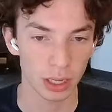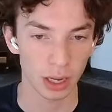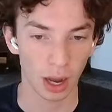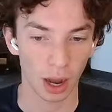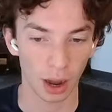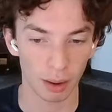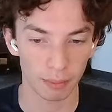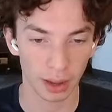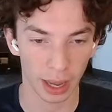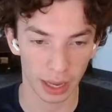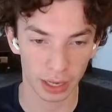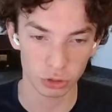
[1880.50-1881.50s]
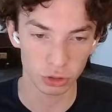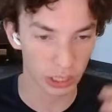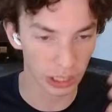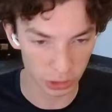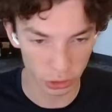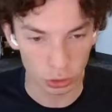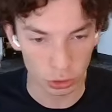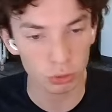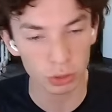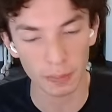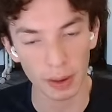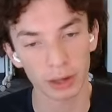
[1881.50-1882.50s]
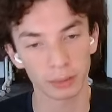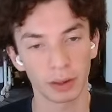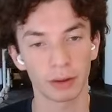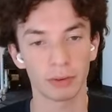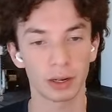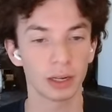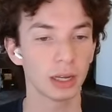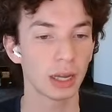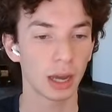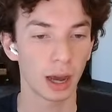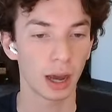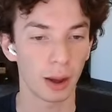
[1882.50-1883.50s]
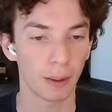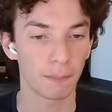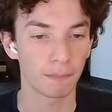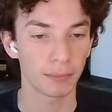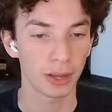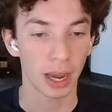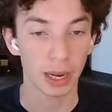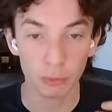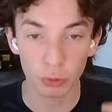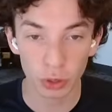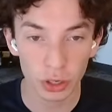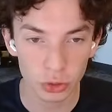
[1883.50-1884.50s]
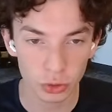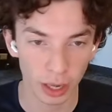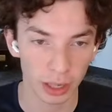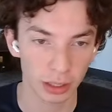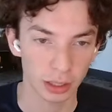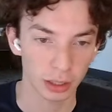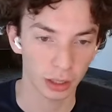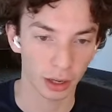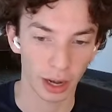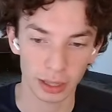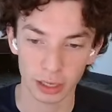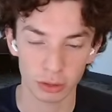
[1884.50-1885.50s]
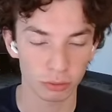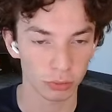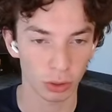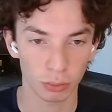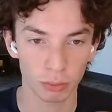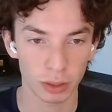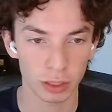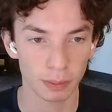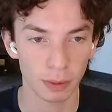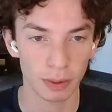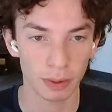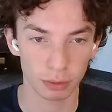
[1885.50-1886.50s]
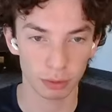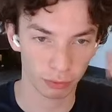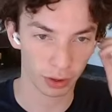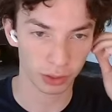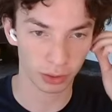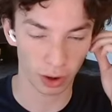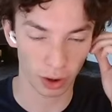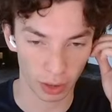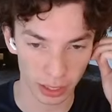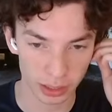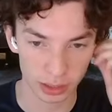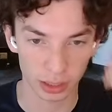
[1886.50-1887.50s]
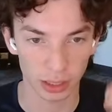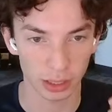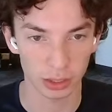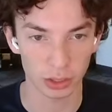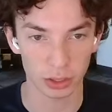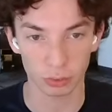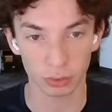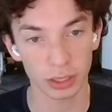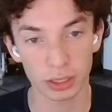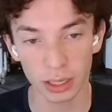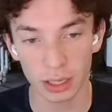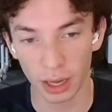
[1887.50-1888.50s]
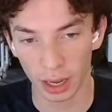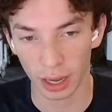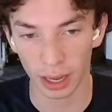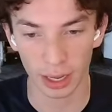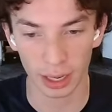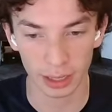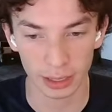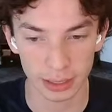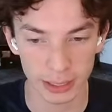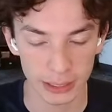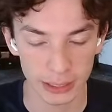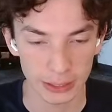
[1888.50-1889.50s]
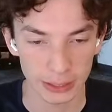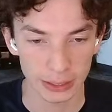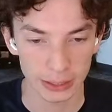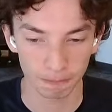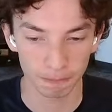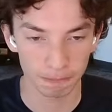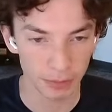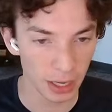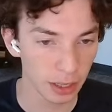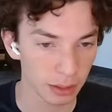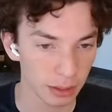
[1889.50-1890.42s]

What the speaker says: and you just get this huge compounding benefit. And if you're going to do that, I think experimenting with Effect RX is really exciting. And yeah,